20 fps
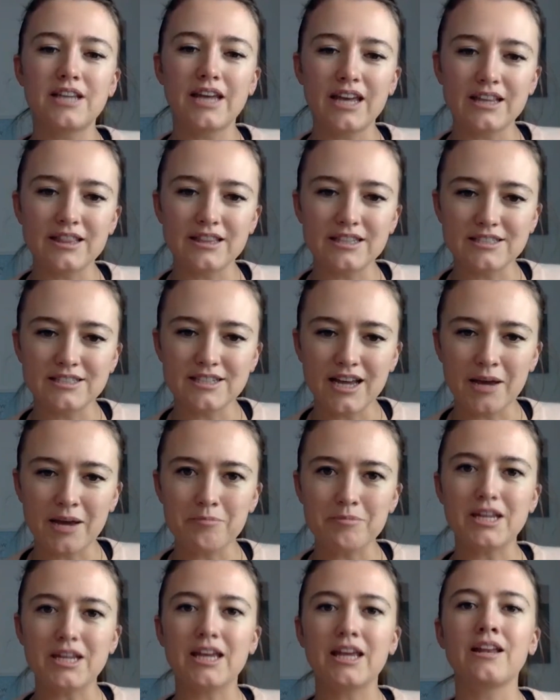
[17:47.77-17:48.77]
take this time
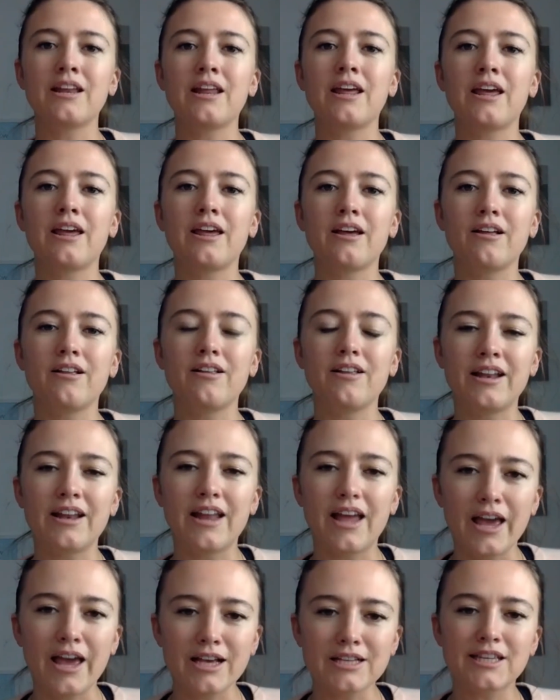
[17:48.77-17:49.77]
to inhale and
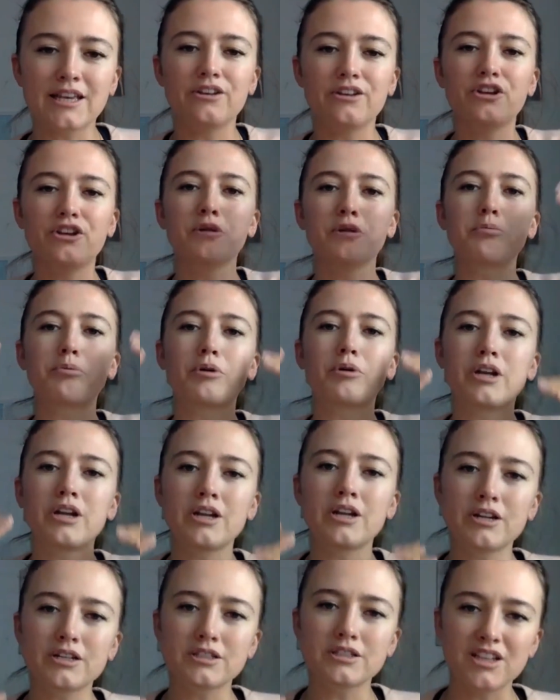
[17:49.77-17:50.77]
exhale, you're
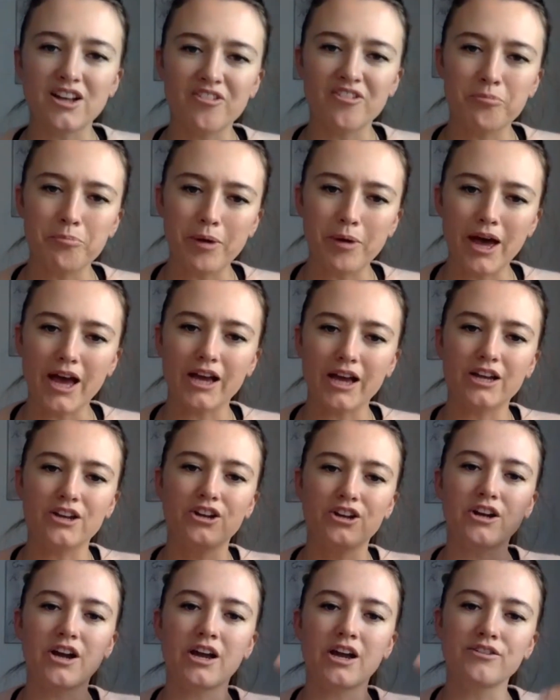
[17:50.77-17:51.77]
putting yourself back and
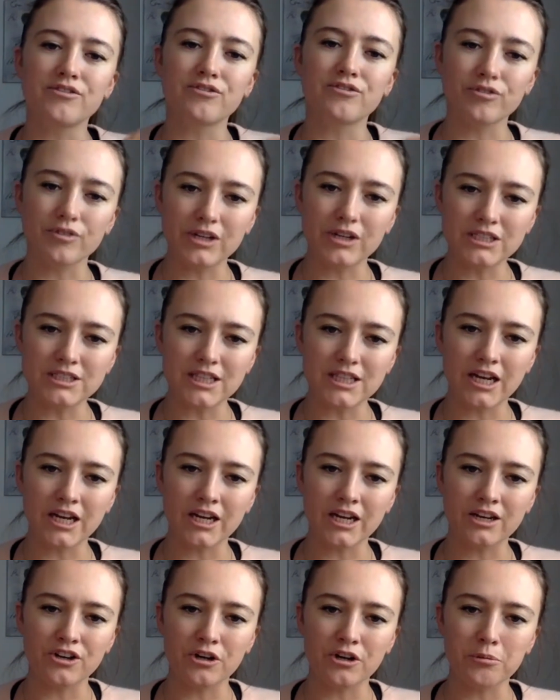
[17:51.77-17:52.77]
you're kind of
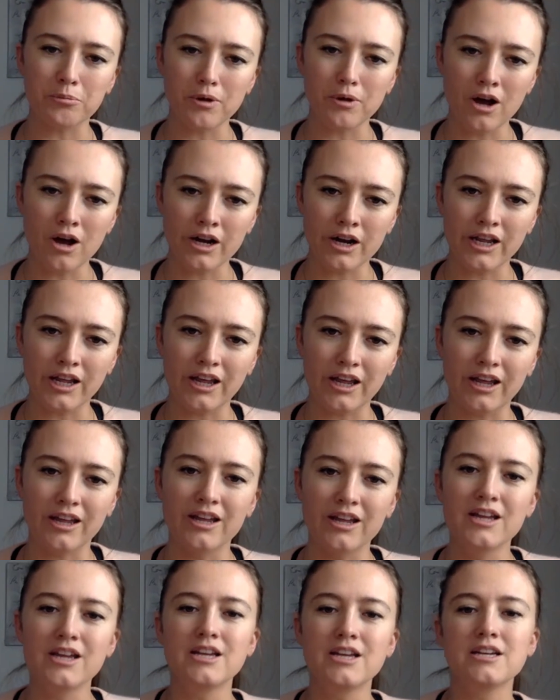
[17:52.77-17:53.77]
resetting your body
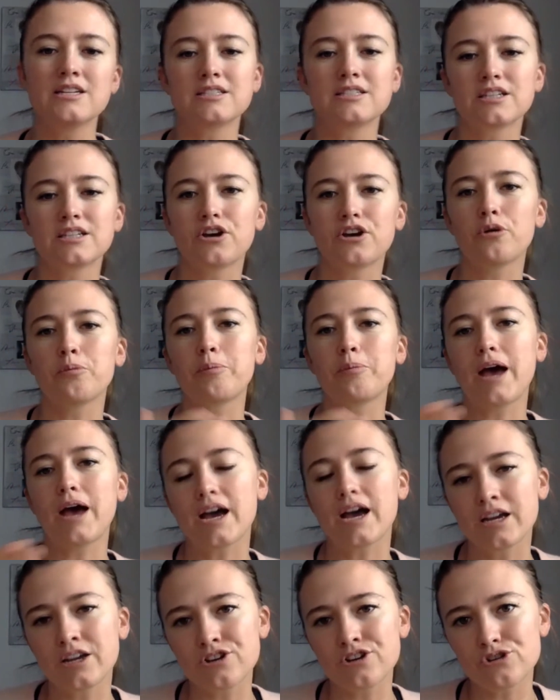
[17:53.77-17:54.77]
to go
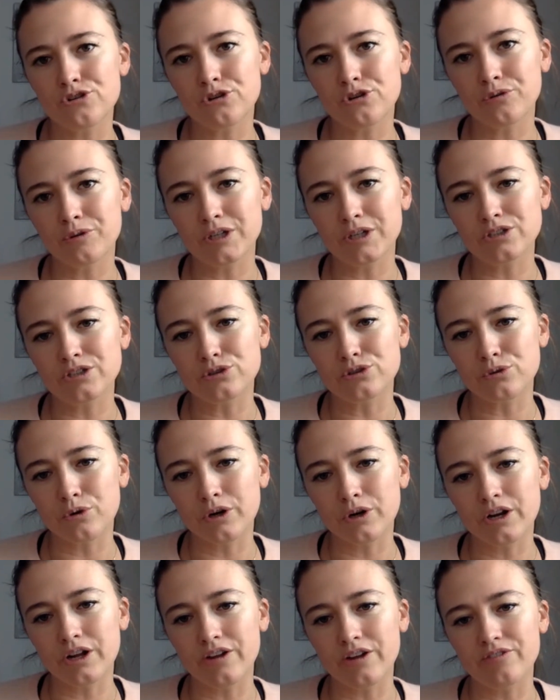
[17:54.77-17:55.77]
back into a
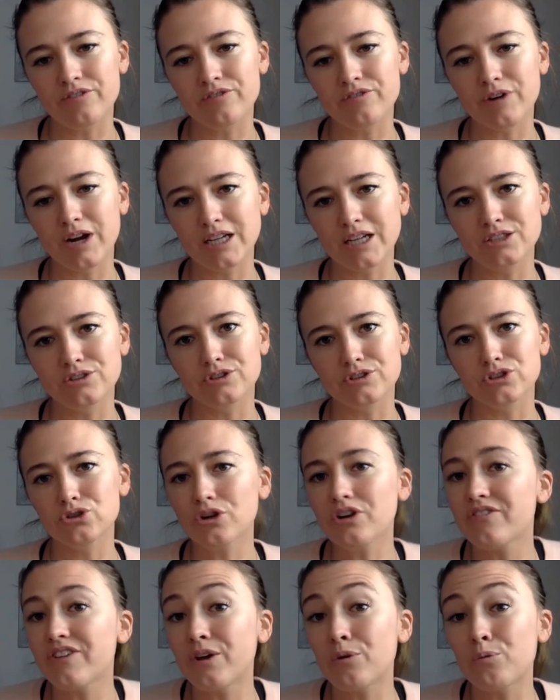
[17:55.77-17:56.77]
restorative rest and
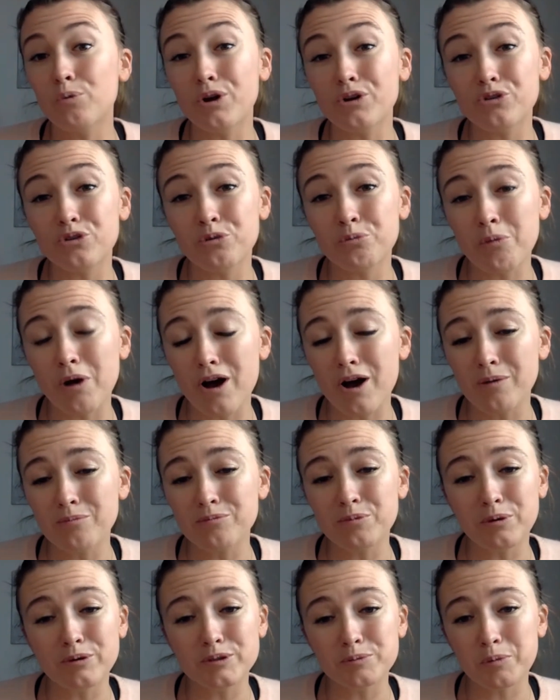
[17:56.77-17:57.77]
restorative. And what do
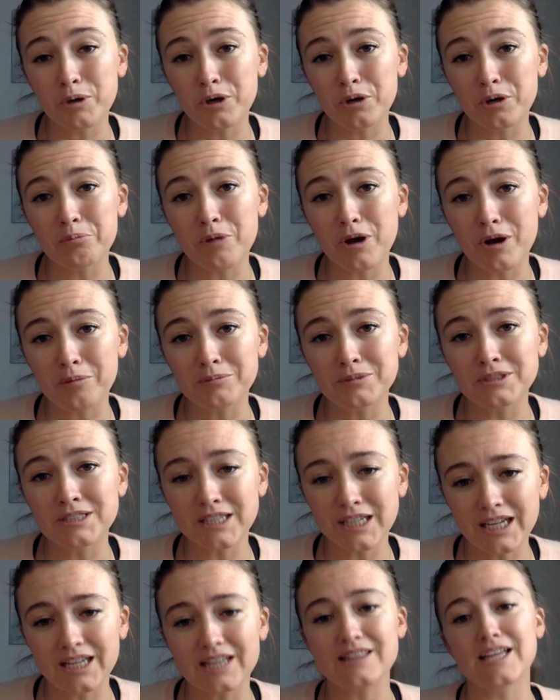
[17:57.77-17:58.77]
postpartum moms
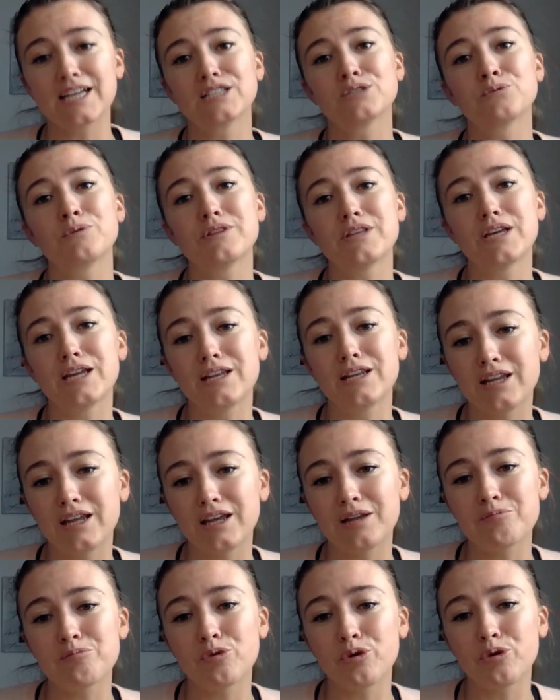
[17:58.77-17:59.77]
need? That's what they
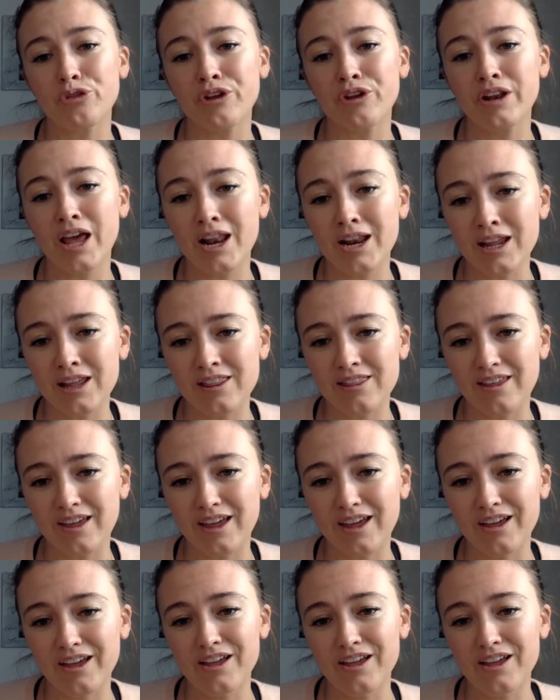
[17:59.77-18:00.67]
need more than anything.